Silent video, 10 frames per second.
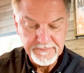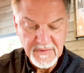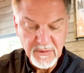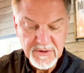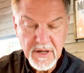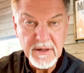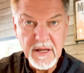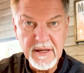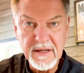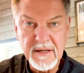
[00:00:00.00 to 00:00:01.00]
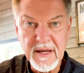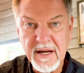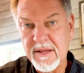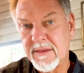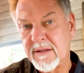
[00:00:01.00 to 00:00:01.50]
It was unlike
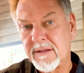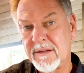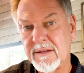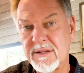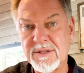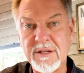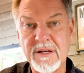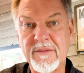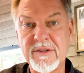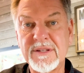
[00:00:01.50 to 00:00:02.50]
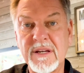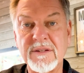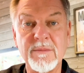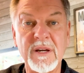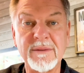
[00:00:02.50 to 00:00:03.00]
anything that she had ever said
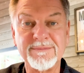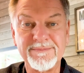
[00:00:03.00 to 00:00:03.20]
to me.